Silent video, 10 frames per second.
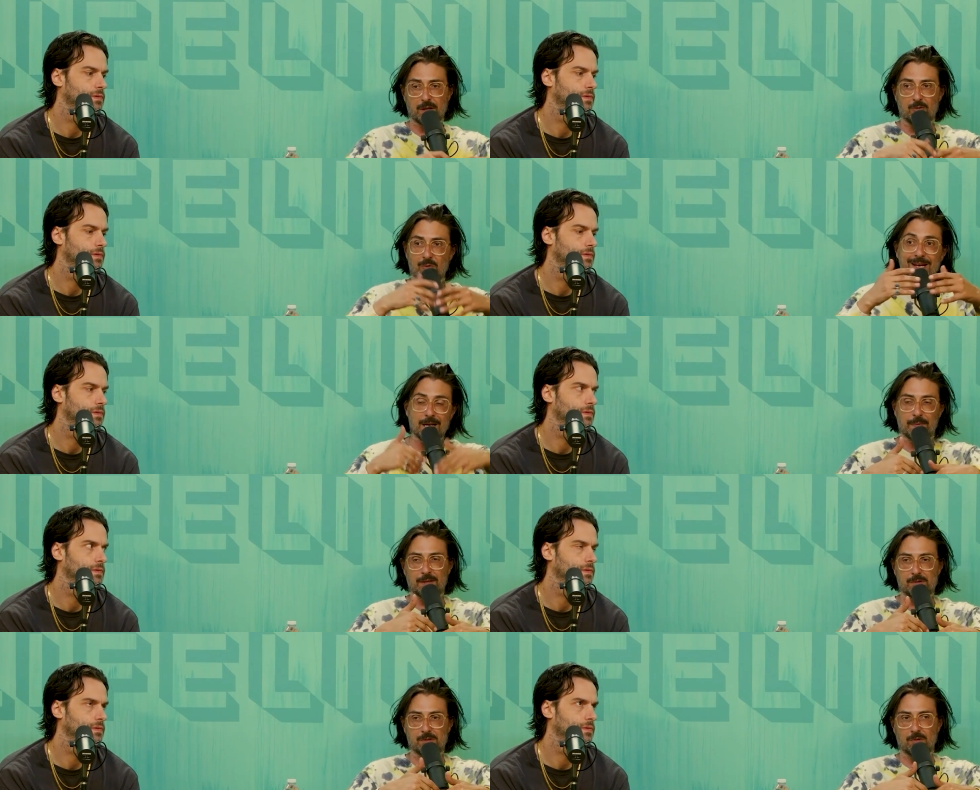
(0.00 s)
Speaker 1: like reading
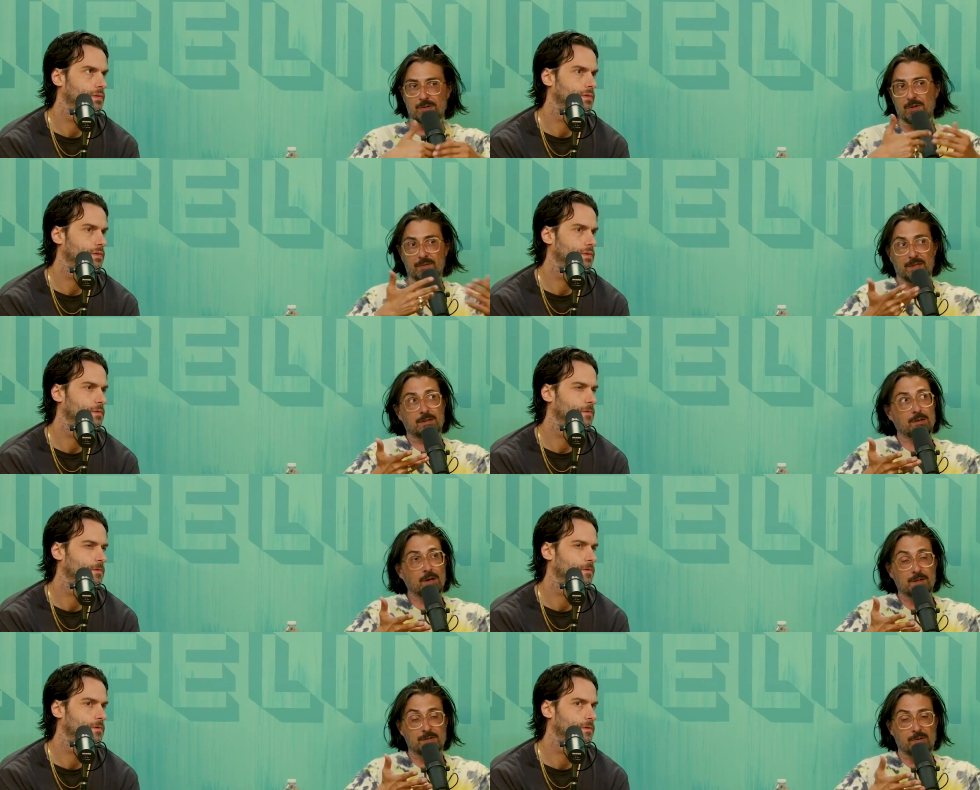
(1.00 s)
about their stories, you don't even need to
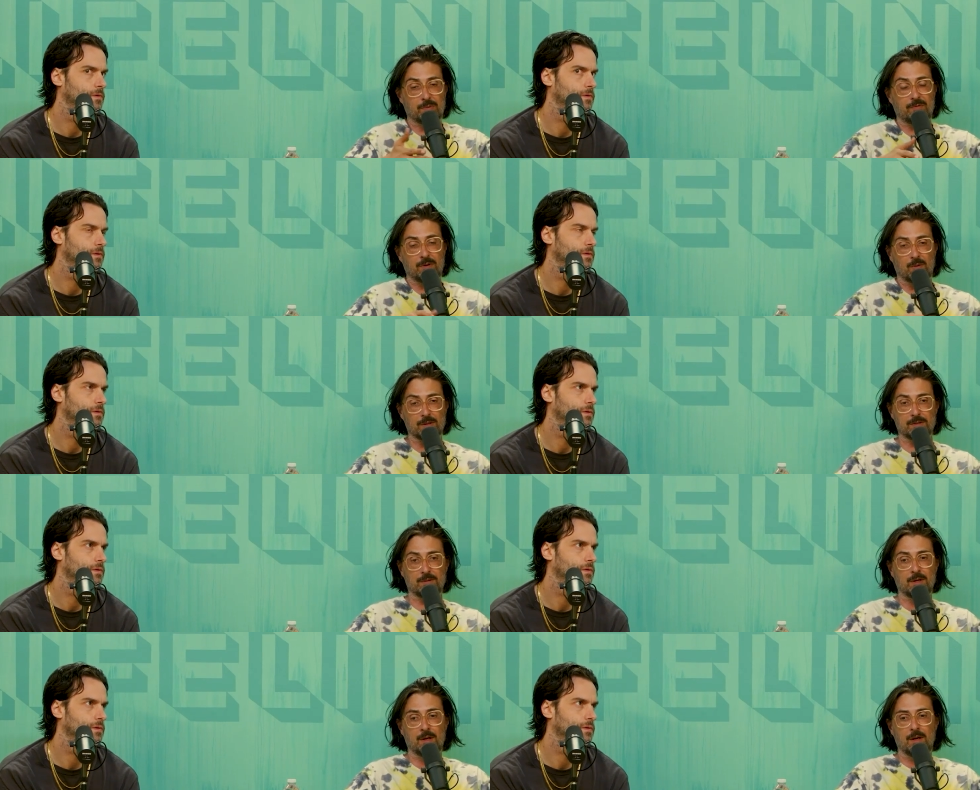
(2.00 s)
talk to these people if you don't want
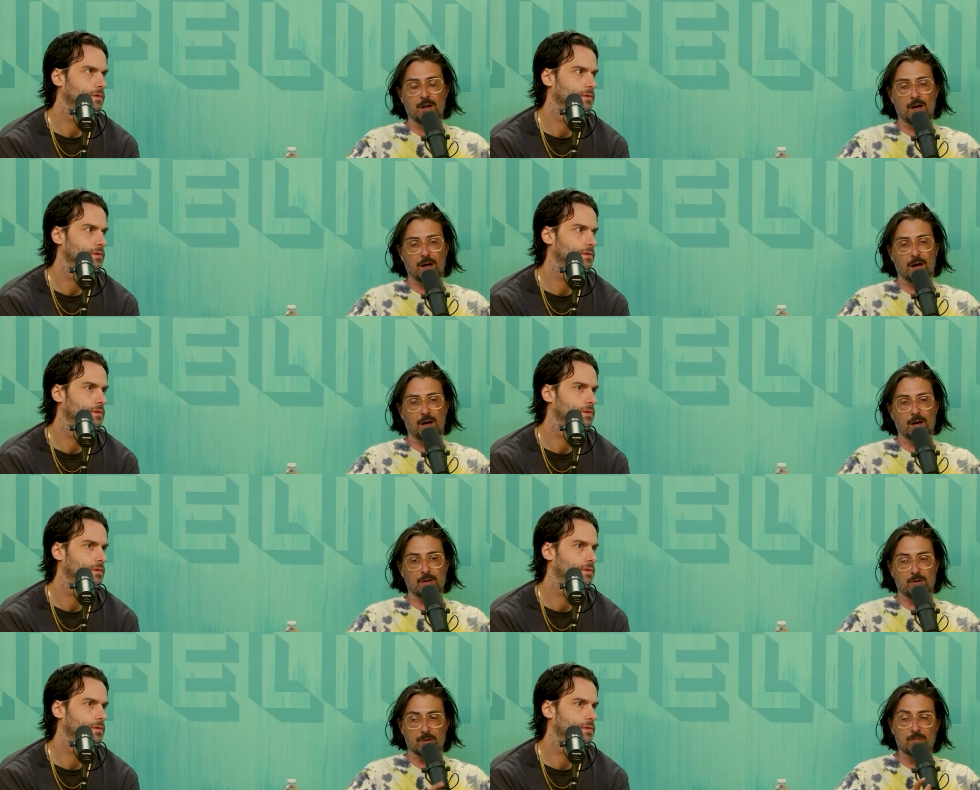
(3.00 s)
to,
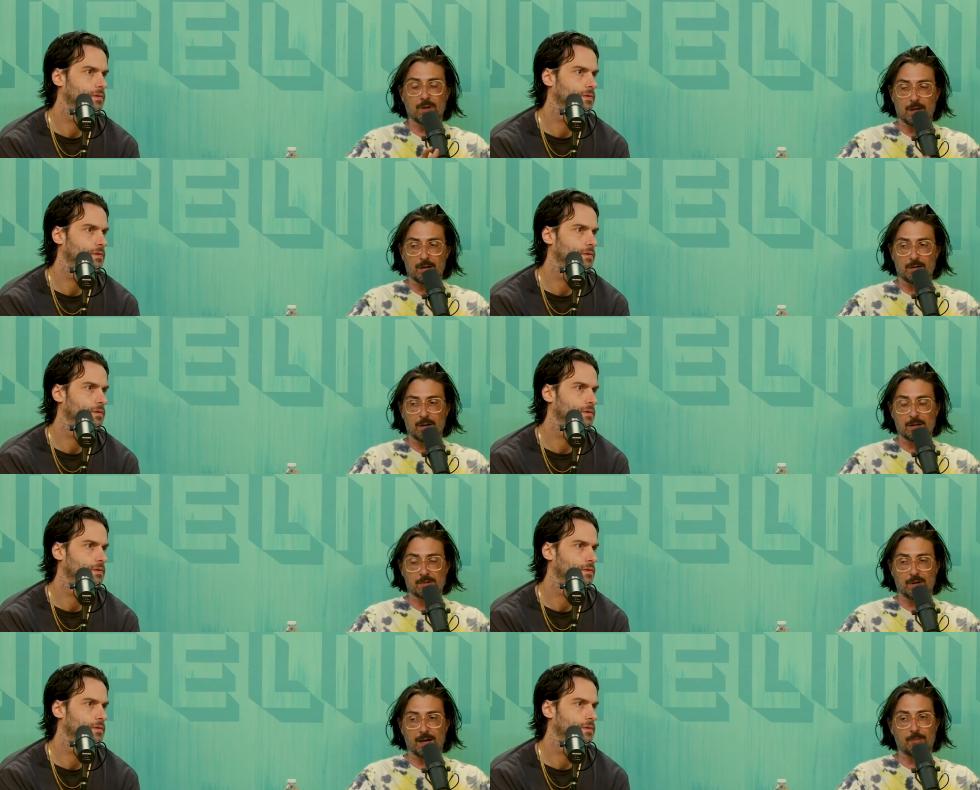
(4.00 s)
uh, could really
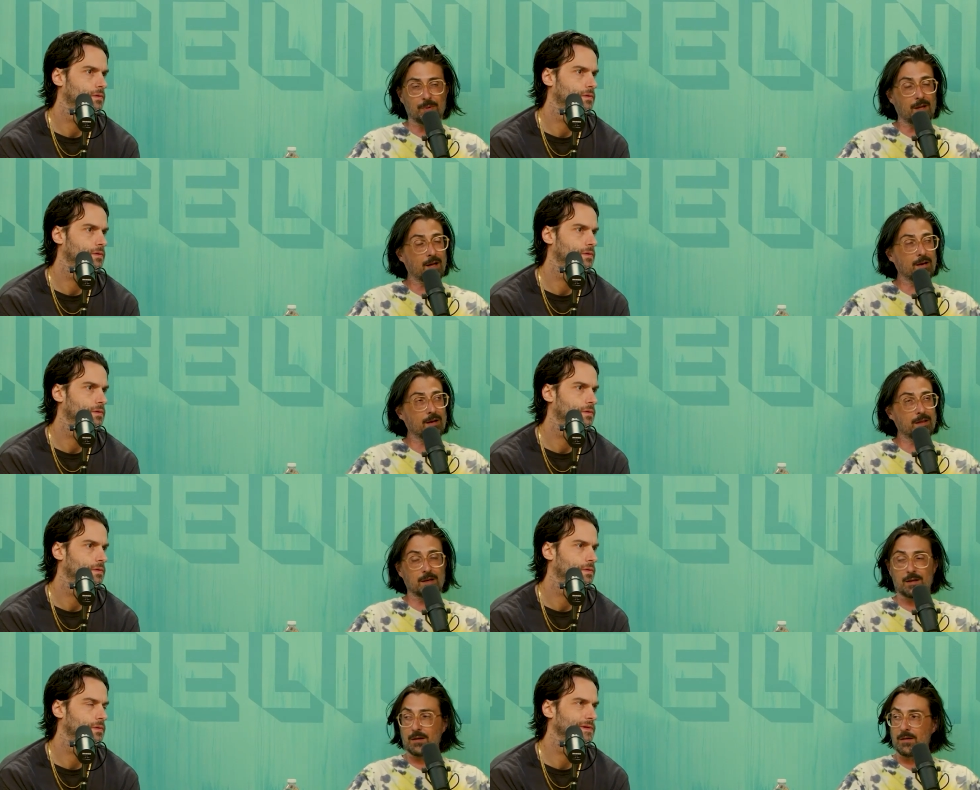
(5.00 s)
sort of help a lot, I
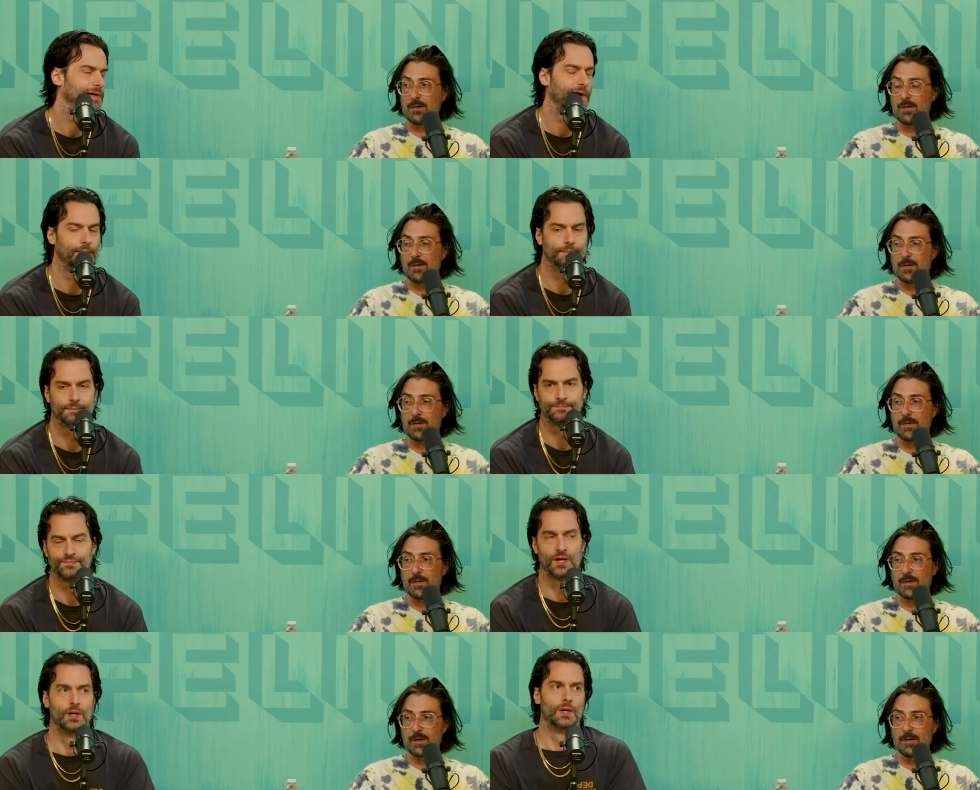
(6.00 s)
think.
Speaker 2: Yeah.
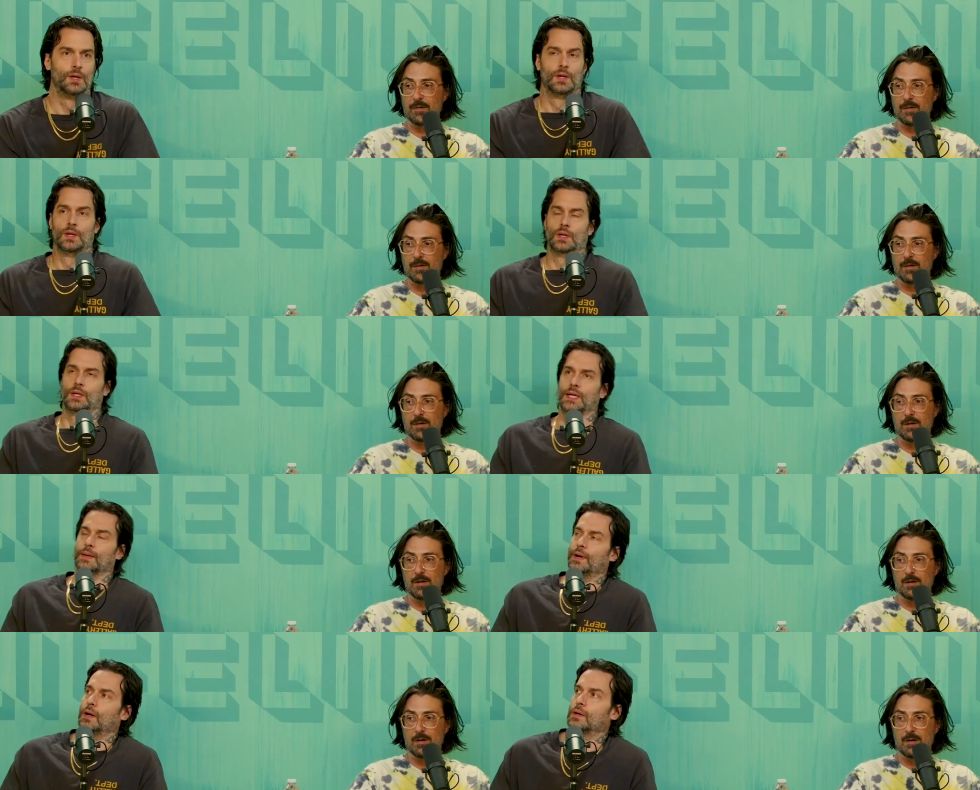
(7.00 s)
You know?
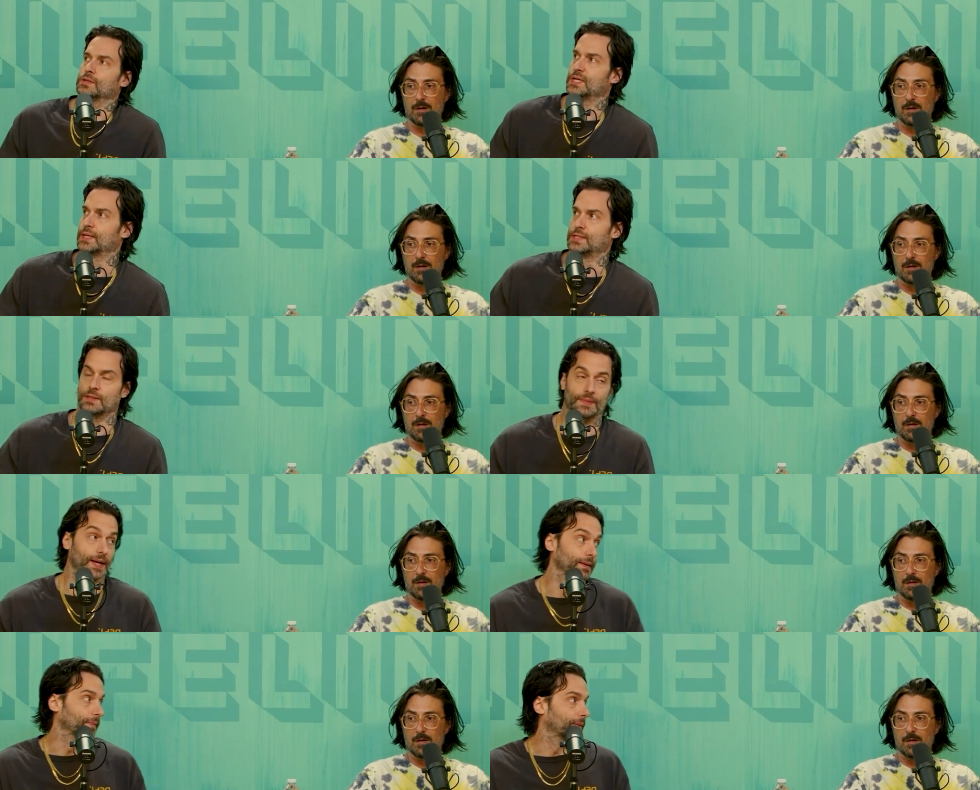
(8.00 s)
Yeah, my heart goes out to you,
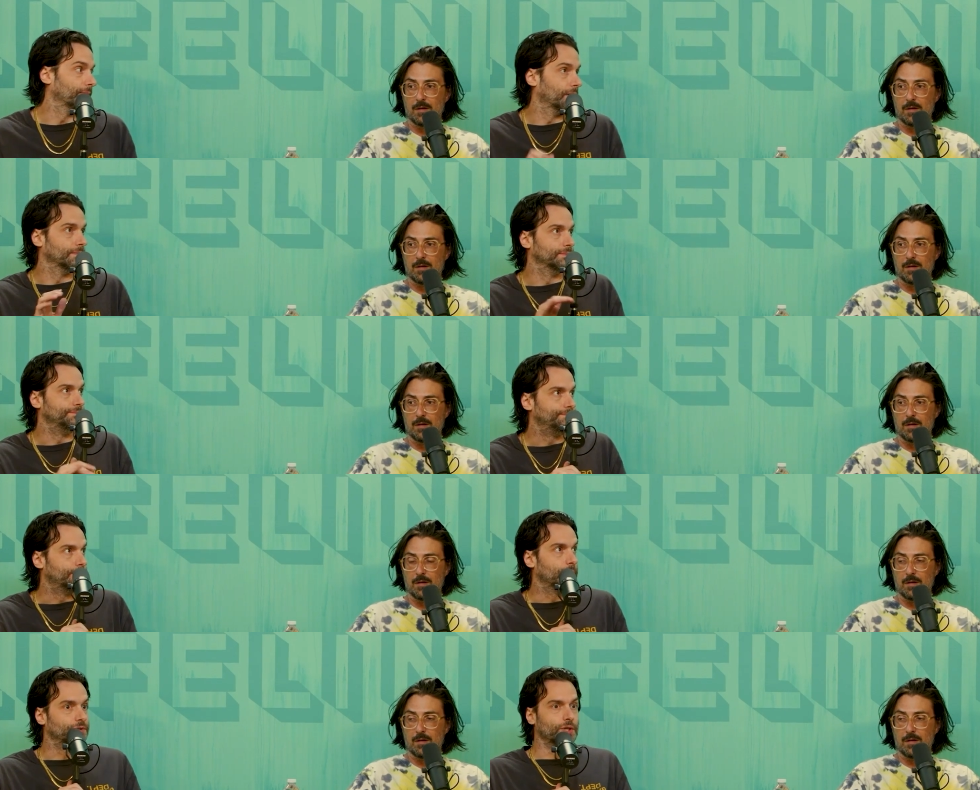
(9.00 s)
man. I'm I'm I'm
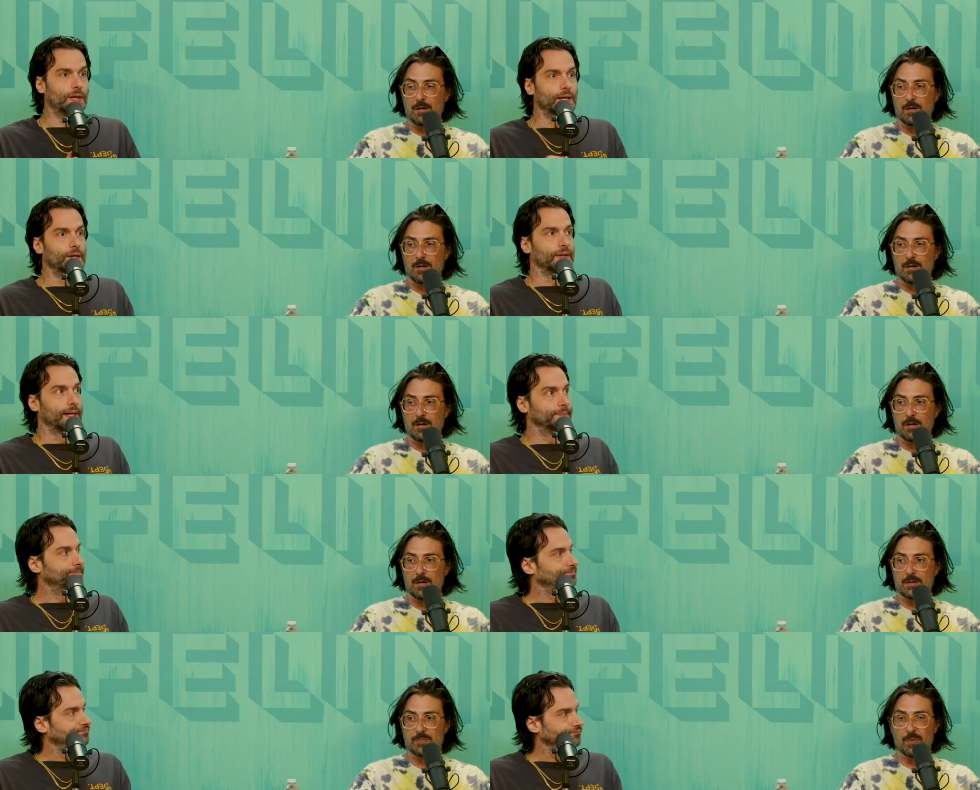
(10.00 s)
I'm sorry to hear that.
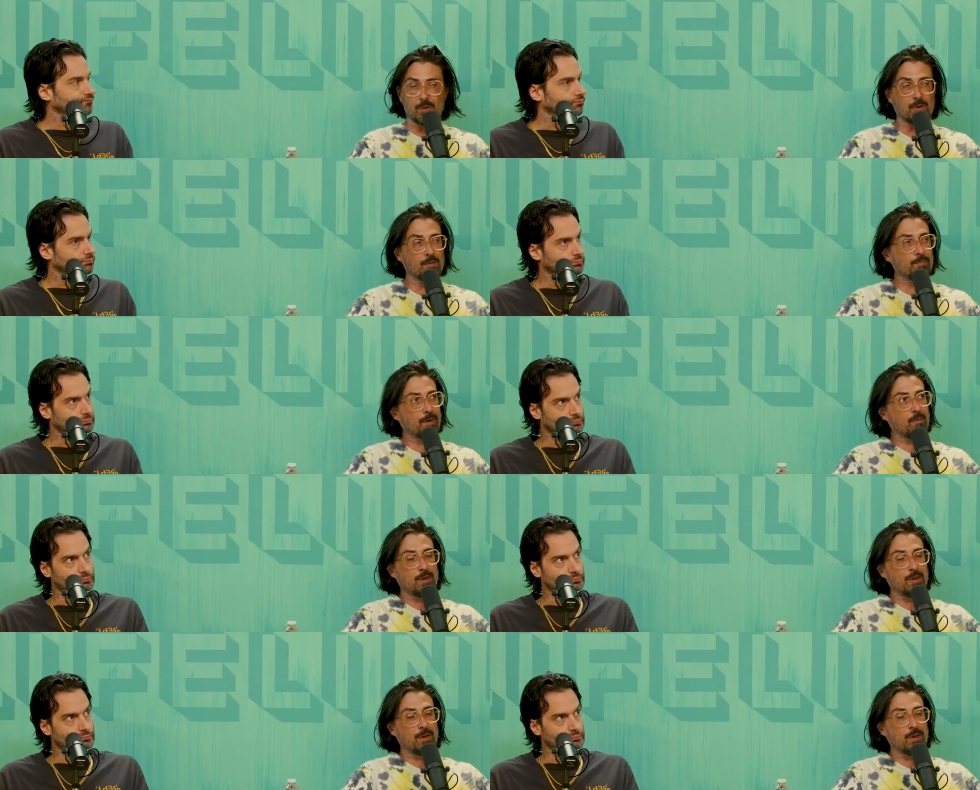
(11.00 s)
It's brutal, mm. but we